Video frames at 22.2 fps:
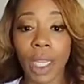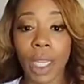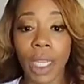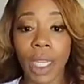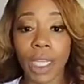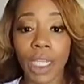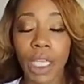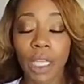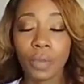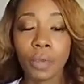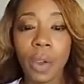
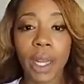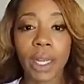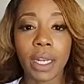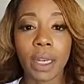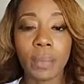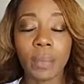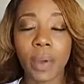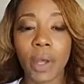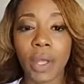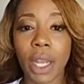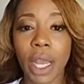Get ready to
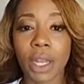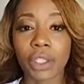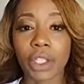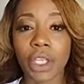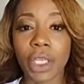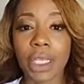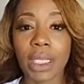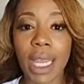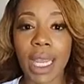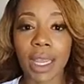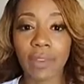put out your
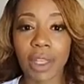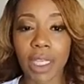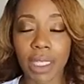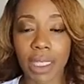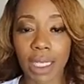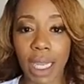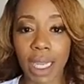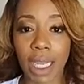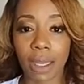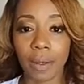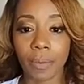save the
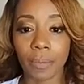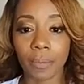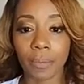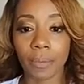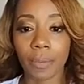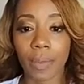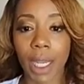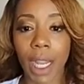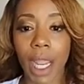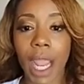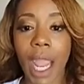date.
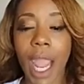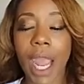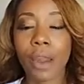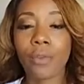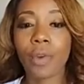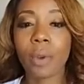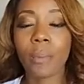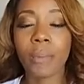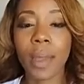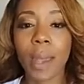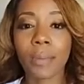And
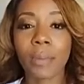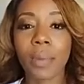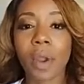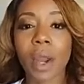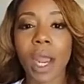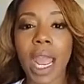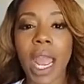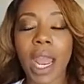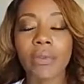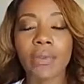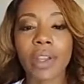remember,
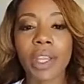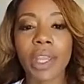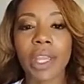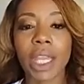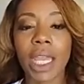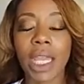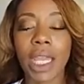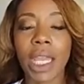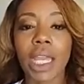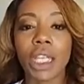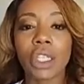
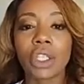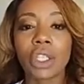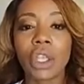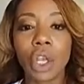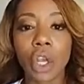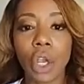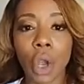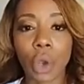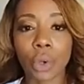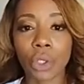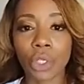everything is
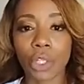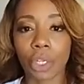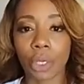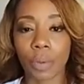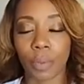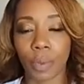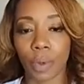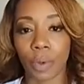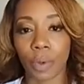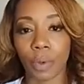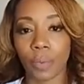
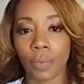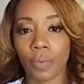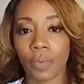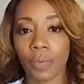negotiable.